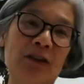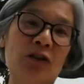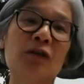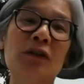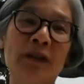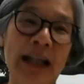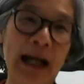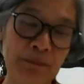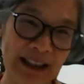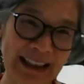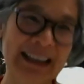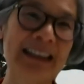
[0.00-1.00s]
to look up
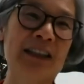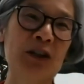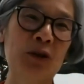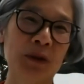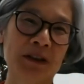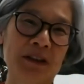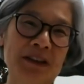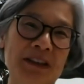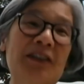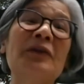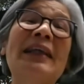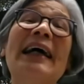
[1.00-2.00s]
the English words
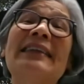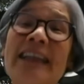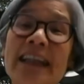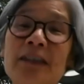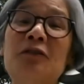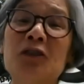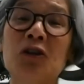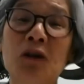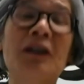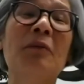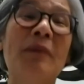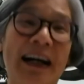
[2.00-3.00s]
so that they could
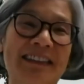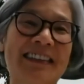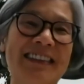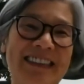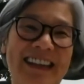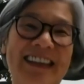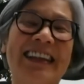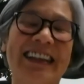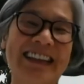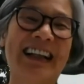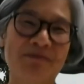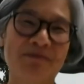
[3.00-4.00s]
talk about the
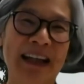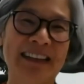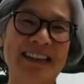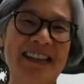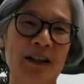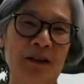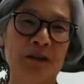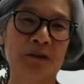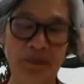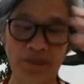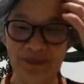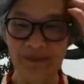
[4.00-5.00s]
thing that meant so